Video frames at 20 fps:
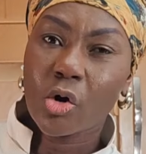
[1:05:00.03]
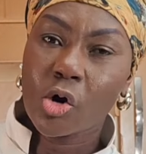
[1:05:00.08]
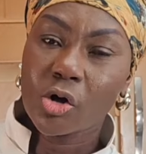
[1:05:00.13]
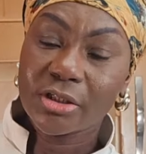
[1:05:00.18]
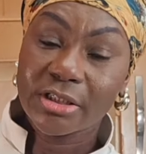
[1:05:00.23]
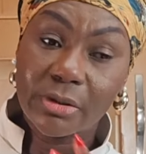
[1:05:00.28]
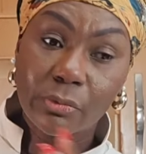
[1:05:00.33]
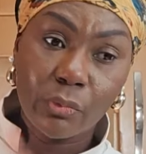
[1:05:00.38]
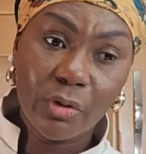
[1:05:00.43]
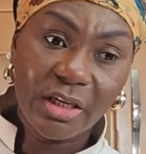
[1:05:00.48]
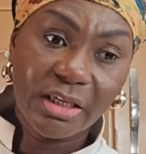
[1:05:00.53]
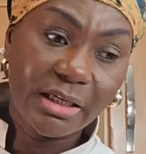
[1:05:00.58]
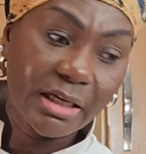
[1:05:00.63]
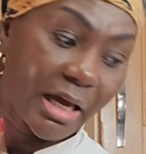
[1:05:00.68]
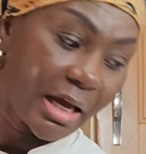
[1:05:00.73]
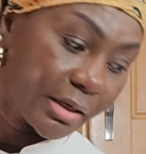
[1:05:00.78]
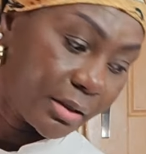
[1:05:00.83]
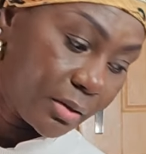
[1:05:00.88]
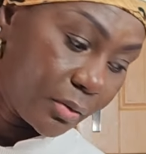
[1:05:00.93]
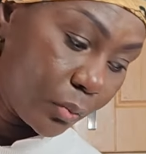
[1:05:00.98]
on the
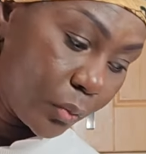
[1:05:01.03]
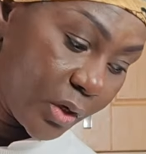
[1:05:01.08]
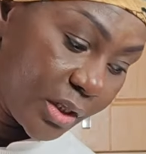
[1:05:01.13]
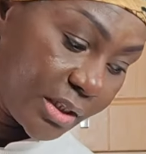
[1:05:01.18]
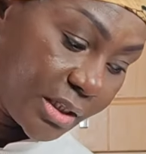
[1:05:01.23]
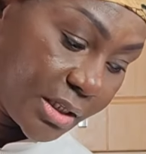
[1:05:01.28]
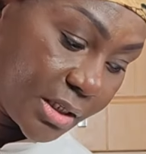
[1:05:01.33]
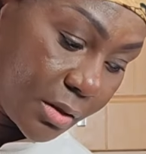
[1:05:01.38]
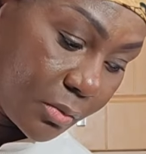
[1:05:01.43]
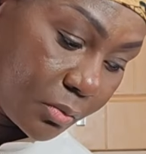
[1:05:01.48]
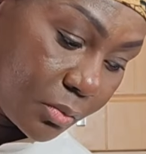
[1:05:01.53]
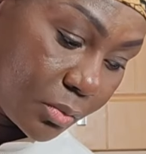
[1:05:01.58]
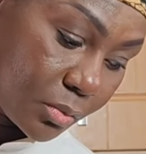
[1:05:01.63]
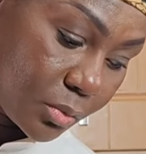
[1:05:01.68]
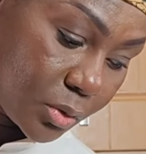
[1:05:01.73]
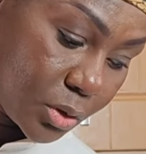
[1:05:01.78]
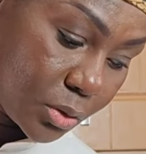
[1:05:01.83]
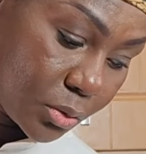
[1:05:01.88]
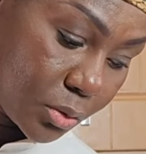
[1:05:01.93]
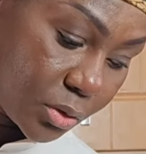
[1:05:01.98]
weekend with some
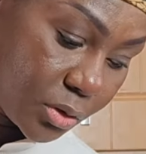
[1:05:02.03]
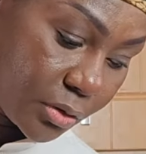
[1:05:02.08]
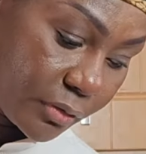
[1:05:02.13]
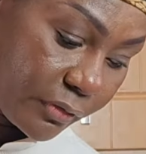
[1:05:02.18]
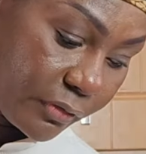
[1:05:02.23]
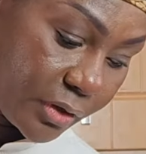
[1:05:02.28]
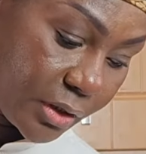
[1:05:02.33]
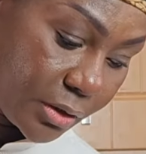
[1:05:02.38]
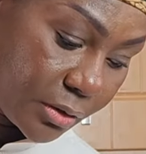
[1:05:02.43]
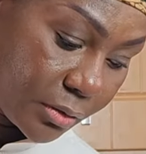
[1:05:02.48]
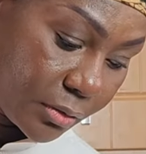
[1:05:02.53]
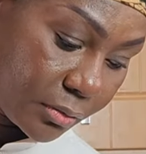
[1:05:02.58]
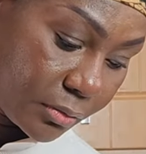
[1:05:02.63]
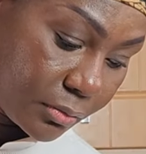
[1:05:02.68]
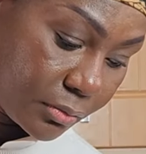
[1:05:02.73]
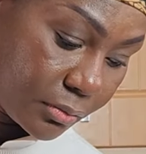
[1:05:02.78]
sort of video.